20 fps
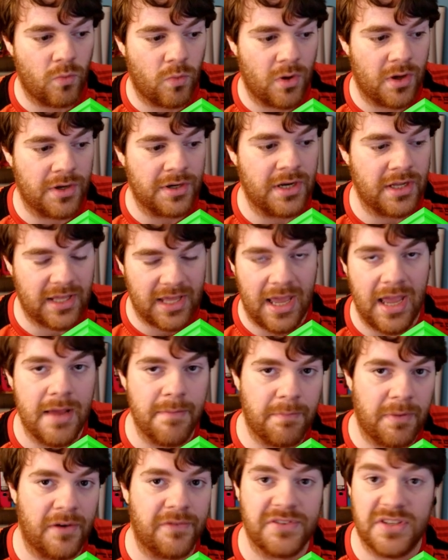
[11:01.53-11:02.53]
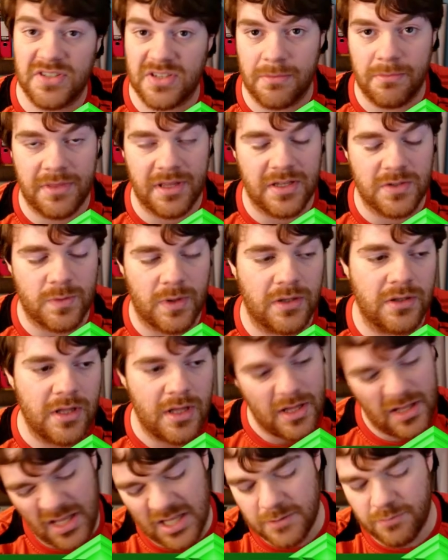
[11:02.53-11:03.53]
1k buff to something as well.
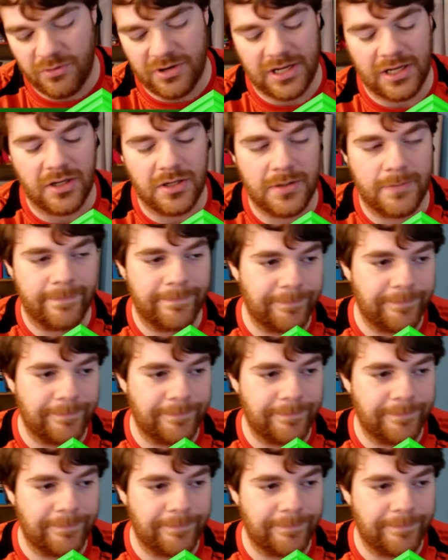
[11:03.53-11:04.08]
That's pretty good.